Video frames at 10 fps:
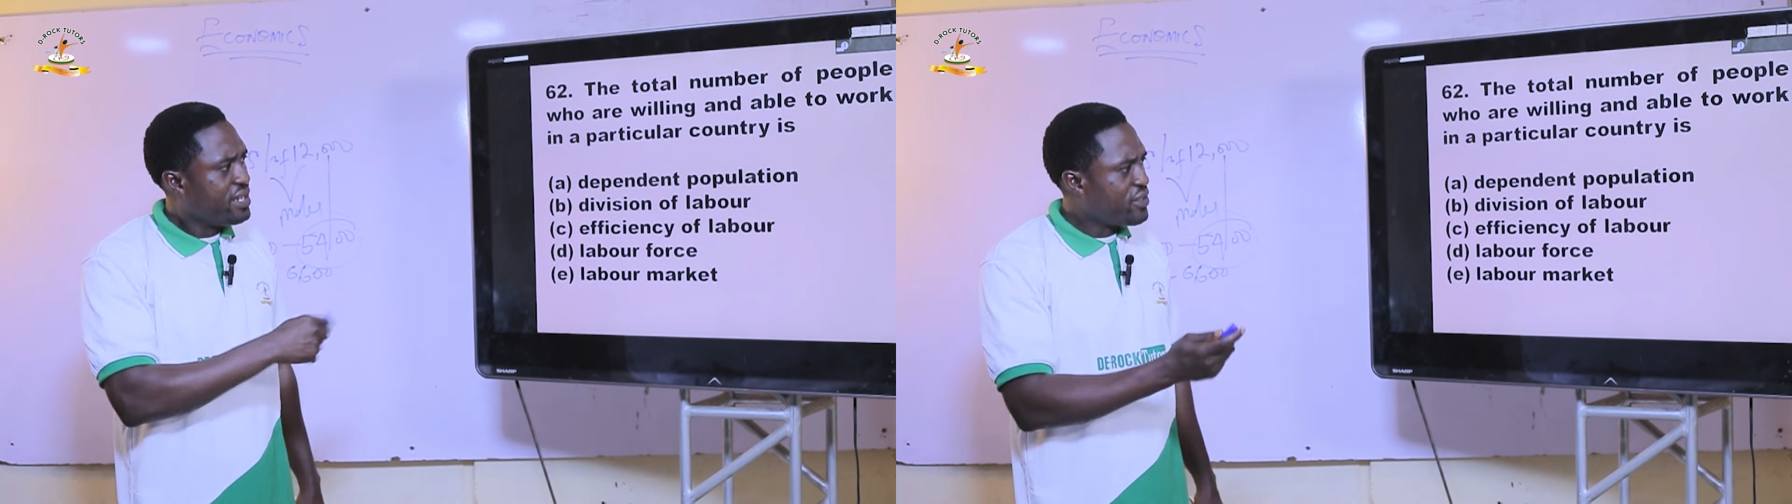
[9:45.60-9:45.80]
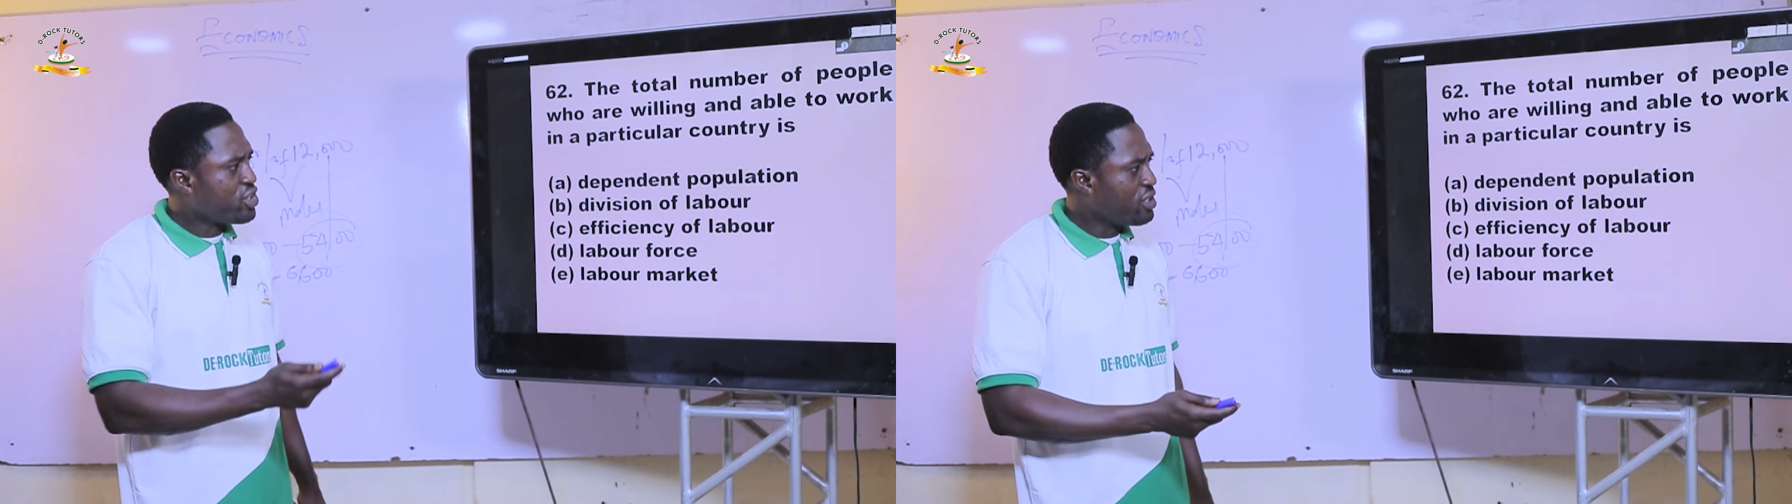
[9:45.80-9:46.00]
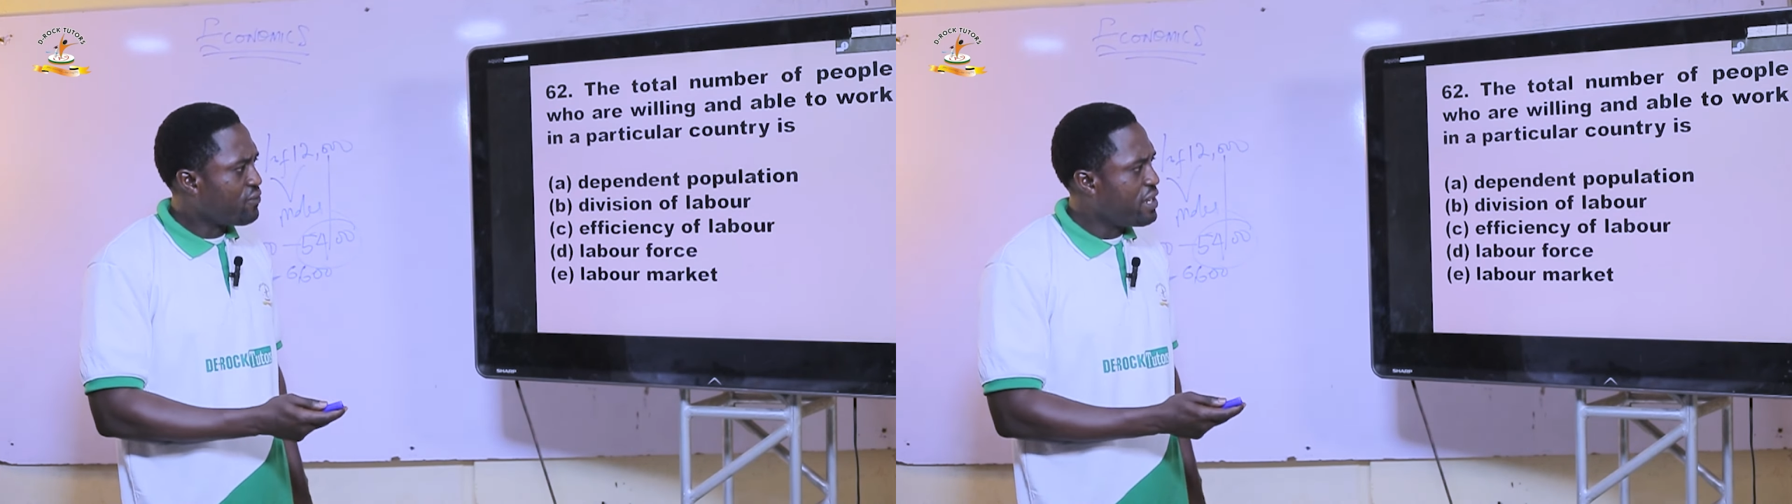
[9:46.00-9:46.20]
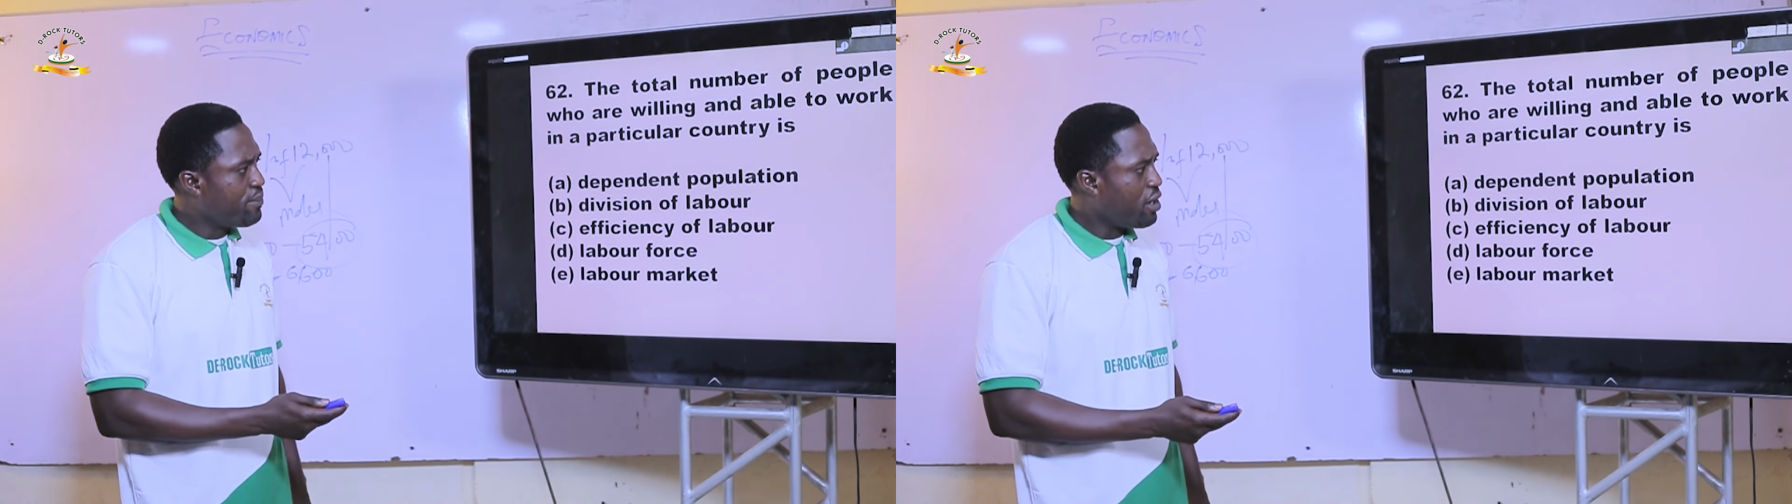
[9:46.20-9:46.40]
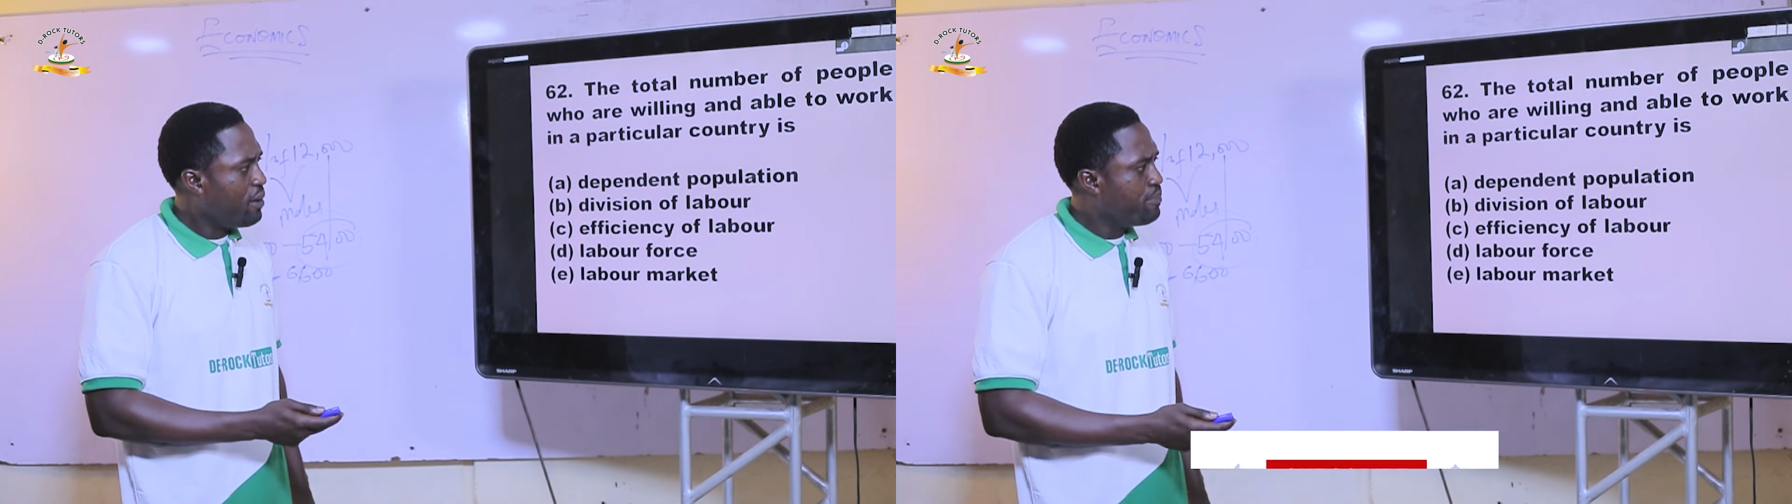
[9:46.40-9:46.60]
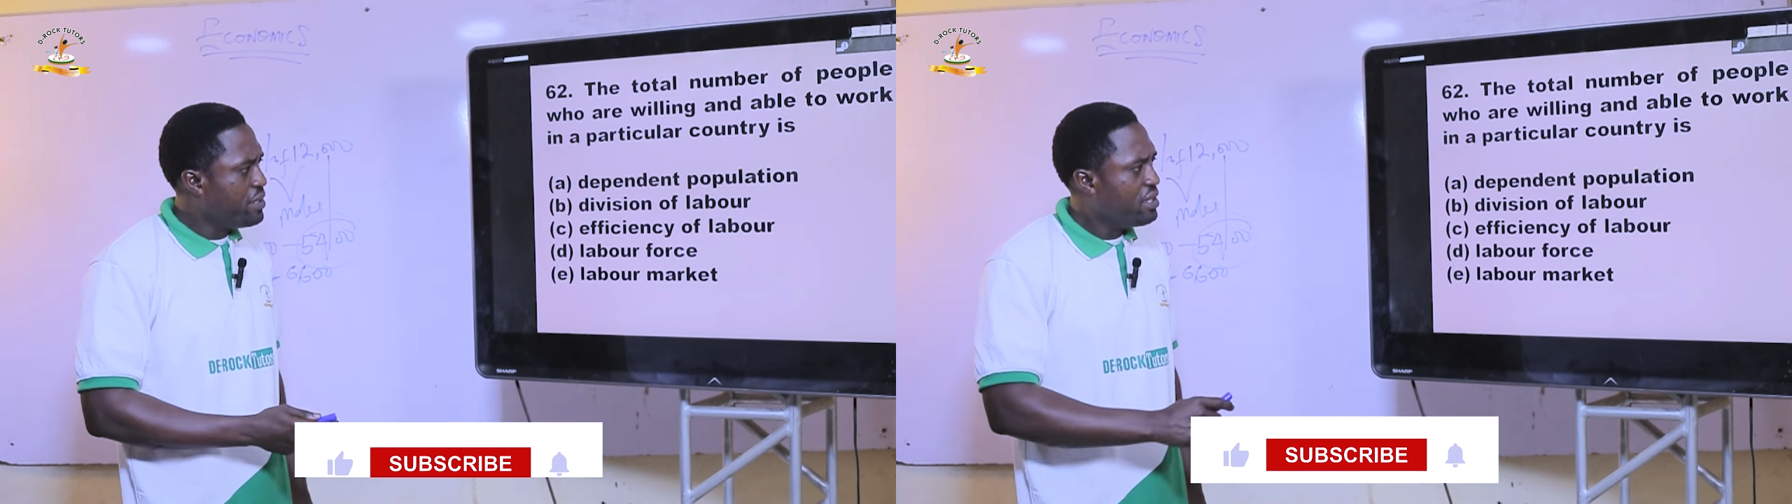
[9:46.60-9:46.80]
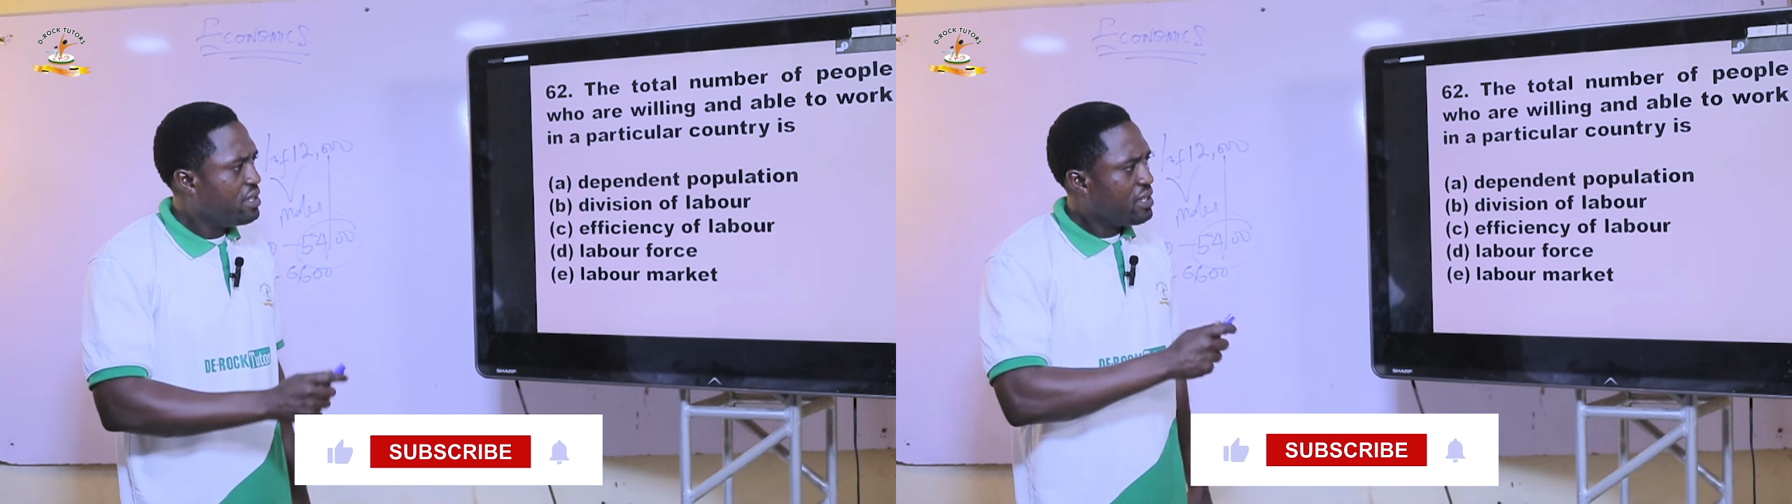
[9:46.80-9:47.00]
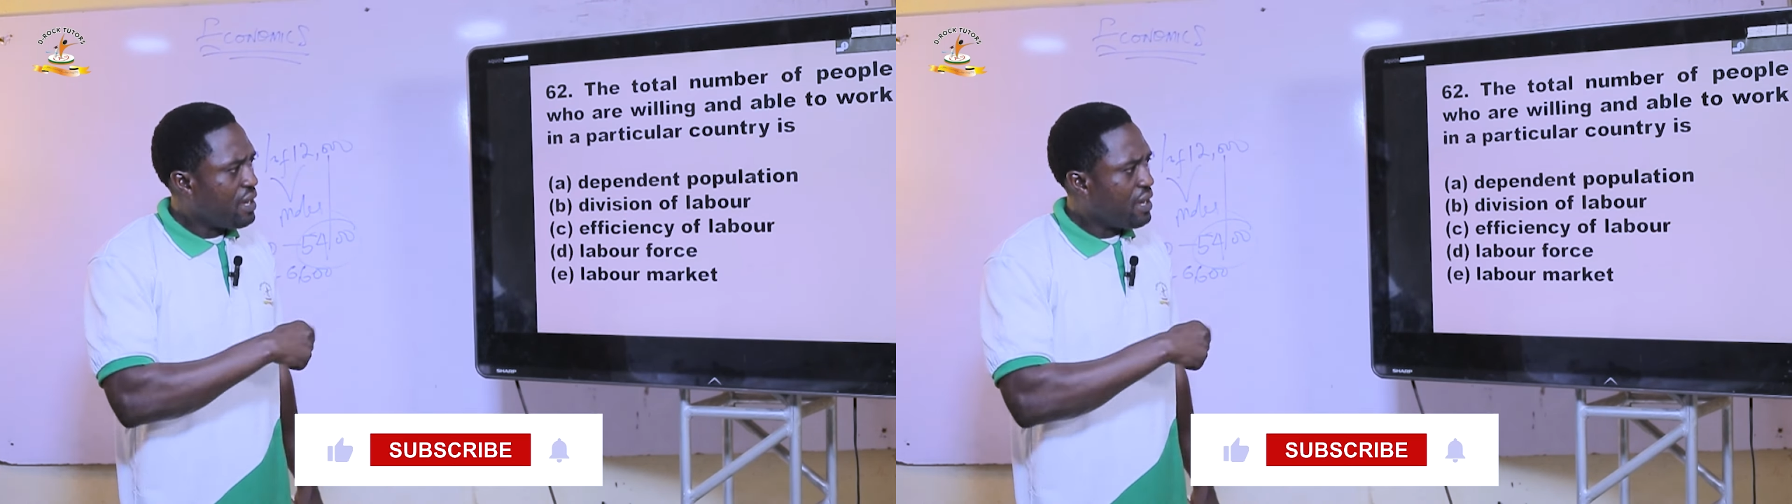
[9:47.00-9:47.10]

Division of labor, B.